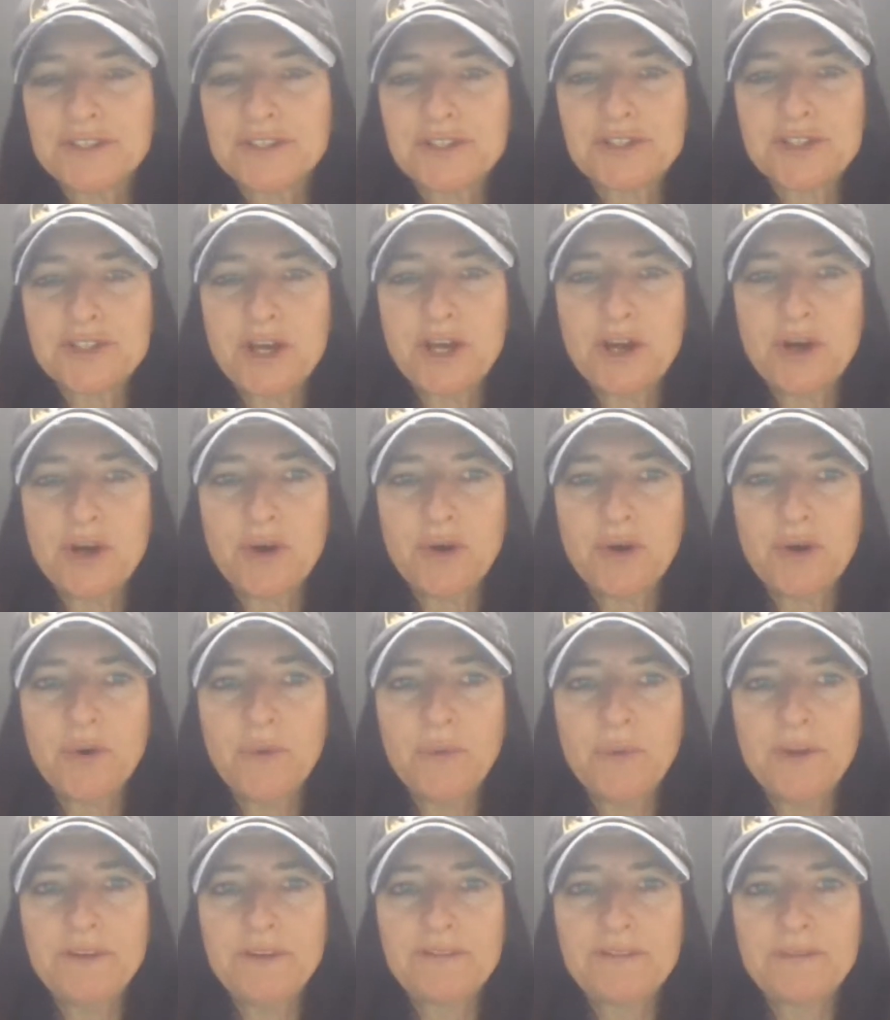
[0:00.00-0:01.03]

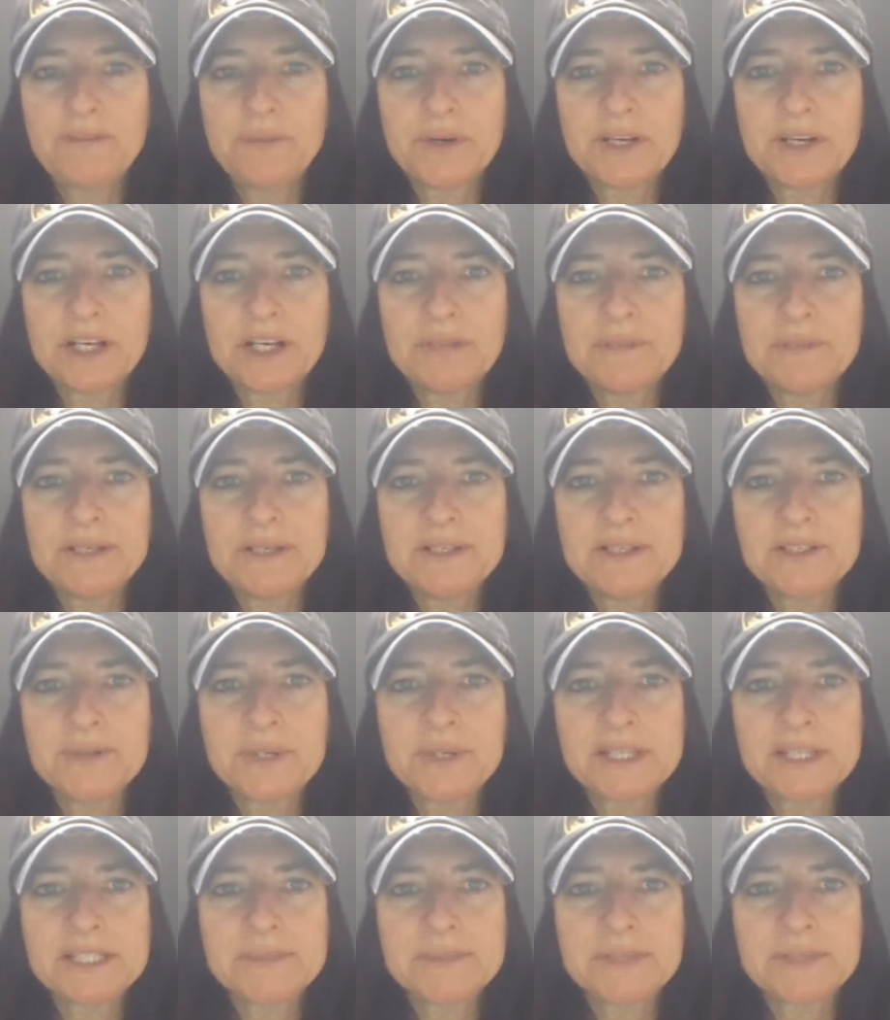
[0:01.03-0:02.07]
So we're going to be
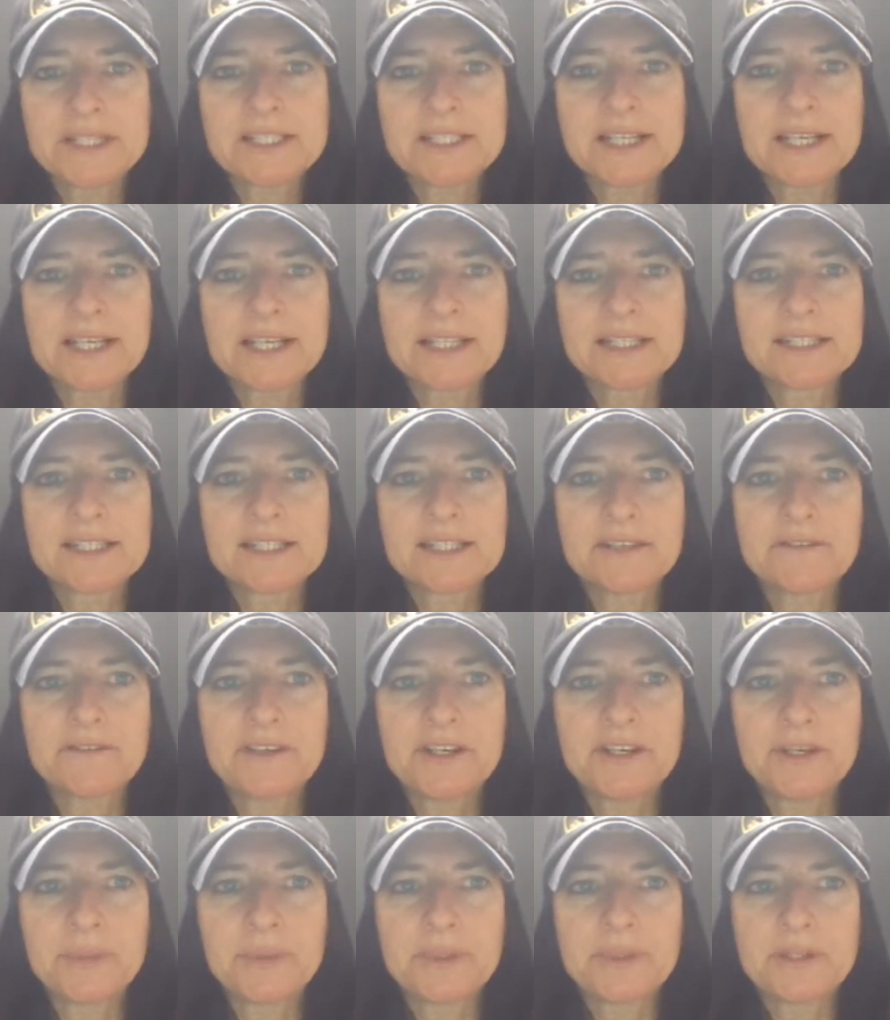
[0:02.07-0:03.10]
doing some exciting stuff
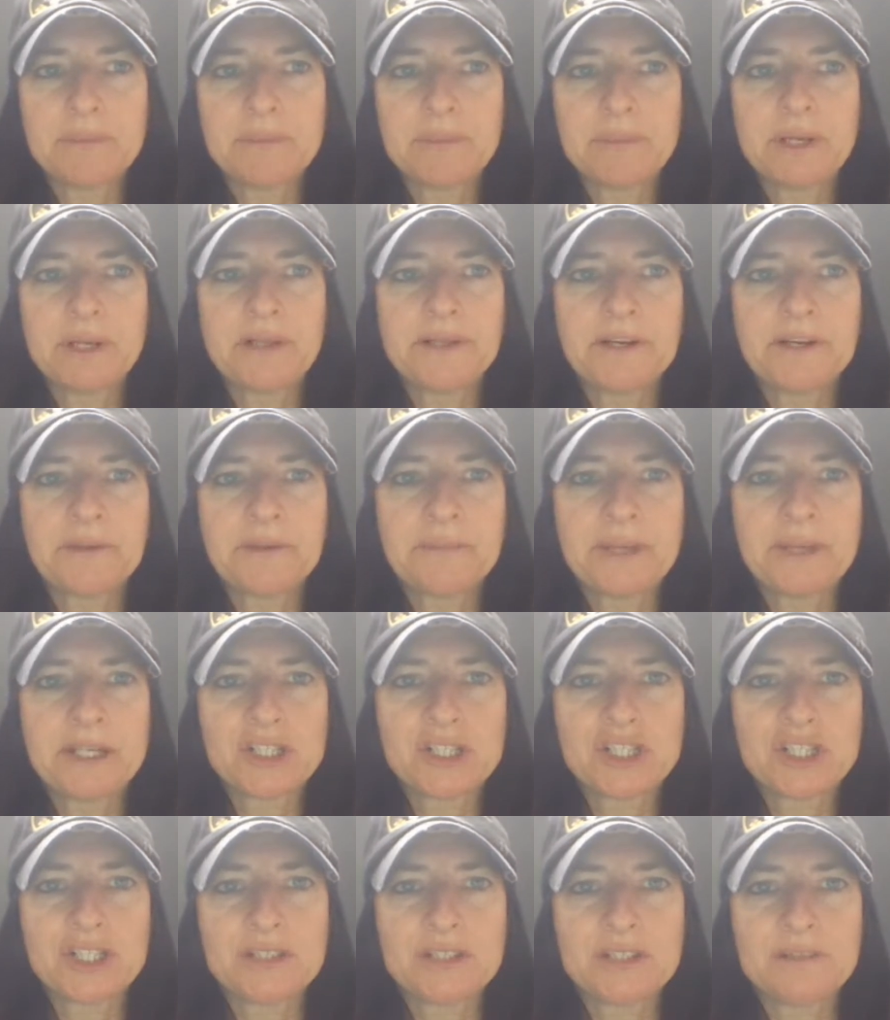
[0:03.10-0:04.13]
here with the Bel Air
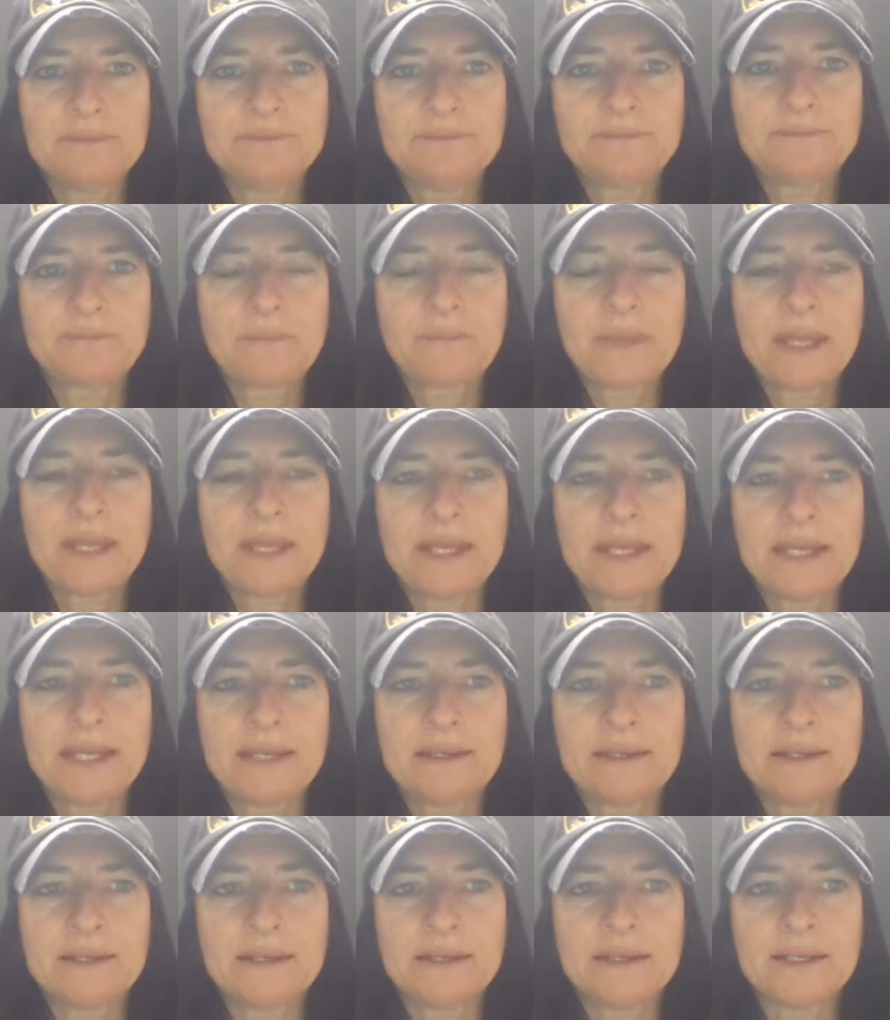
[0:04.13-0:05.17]
Mansion and
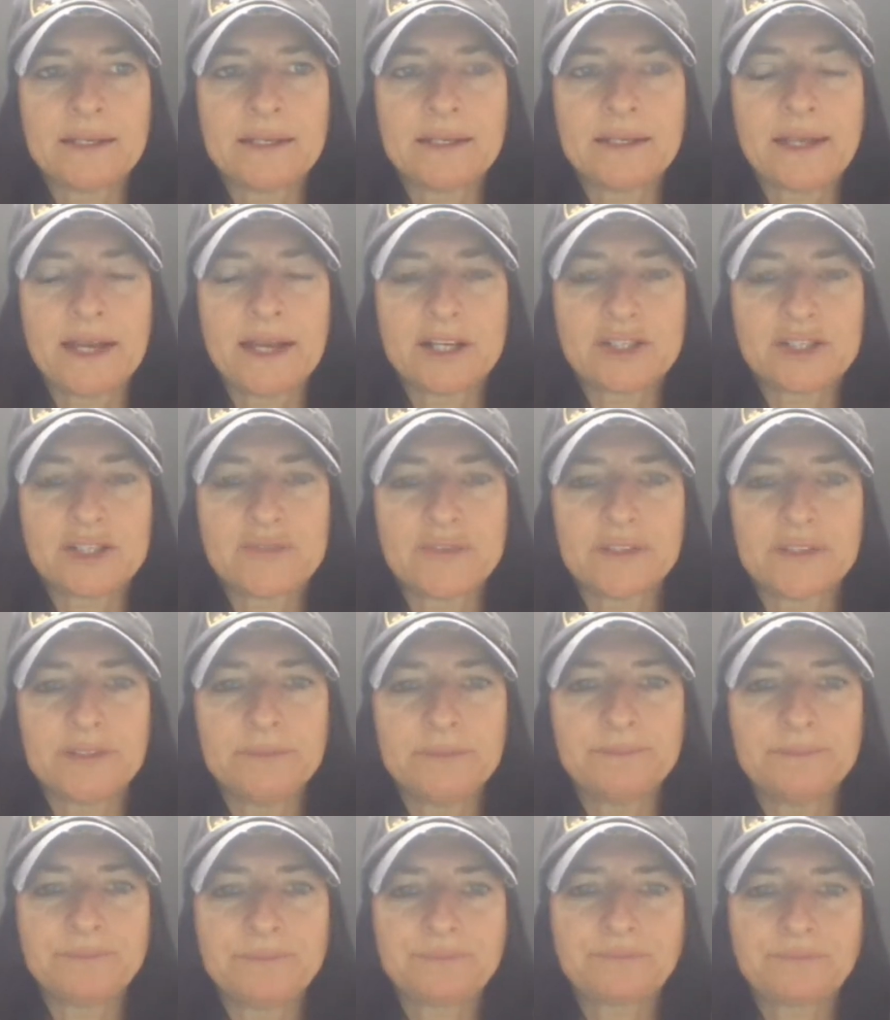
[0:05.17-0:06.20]
Inn in
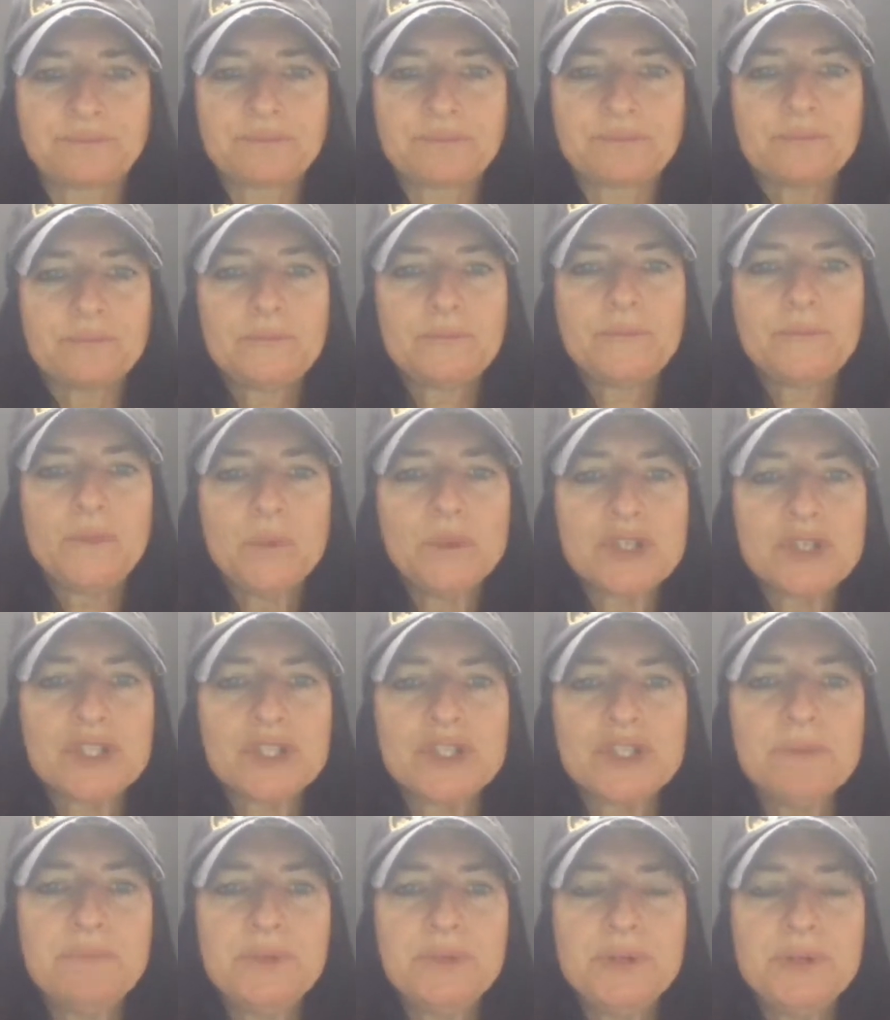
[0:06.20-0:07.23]
Nashville, which
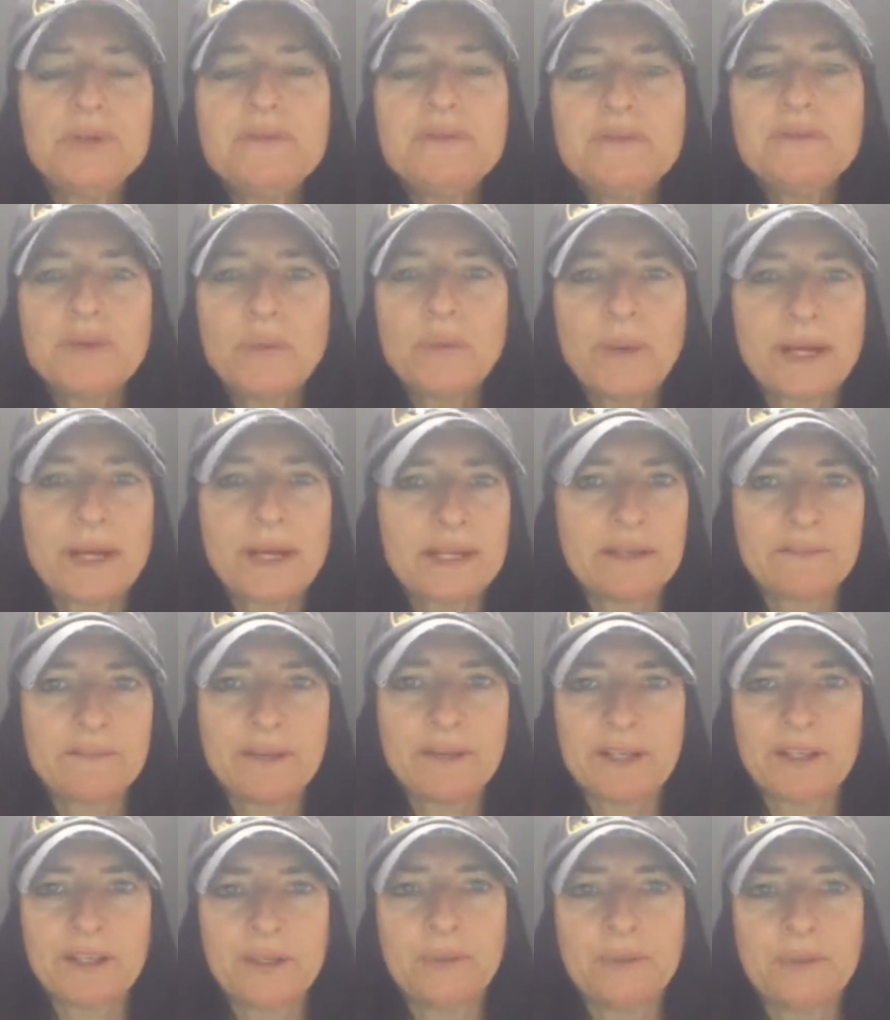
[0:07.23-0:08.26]
is a beautiful wedding
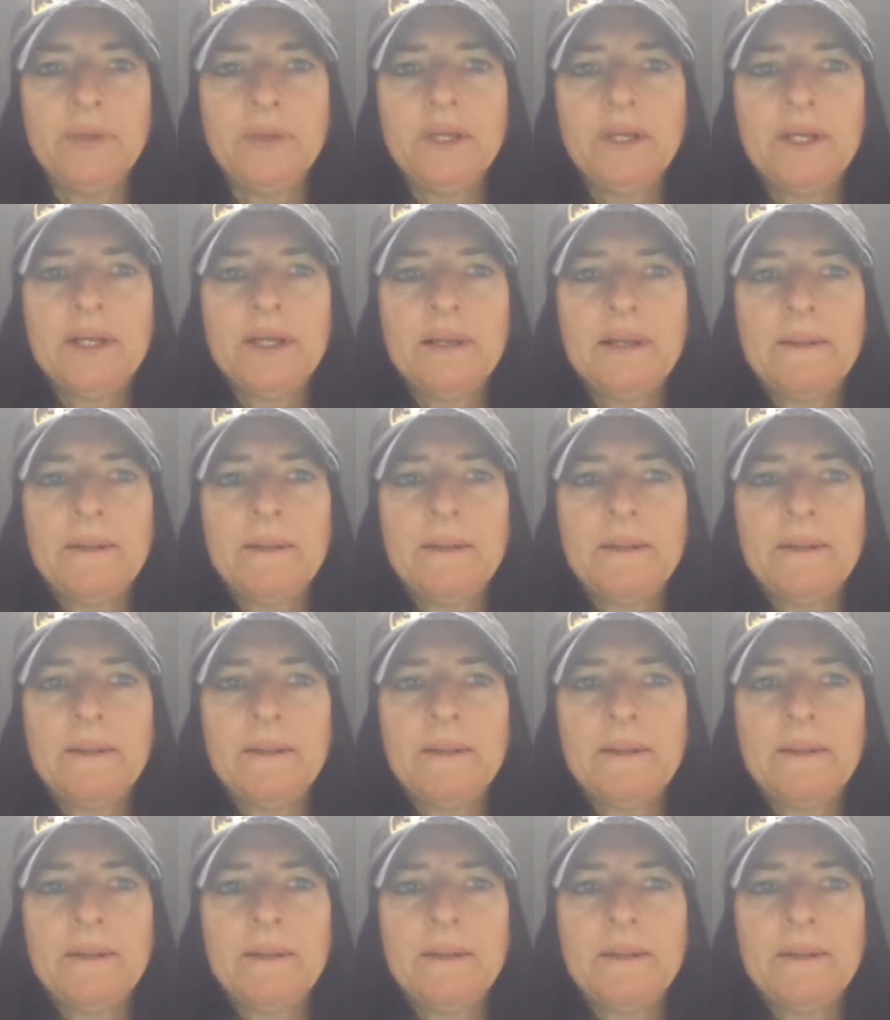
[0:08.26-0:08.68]
venue.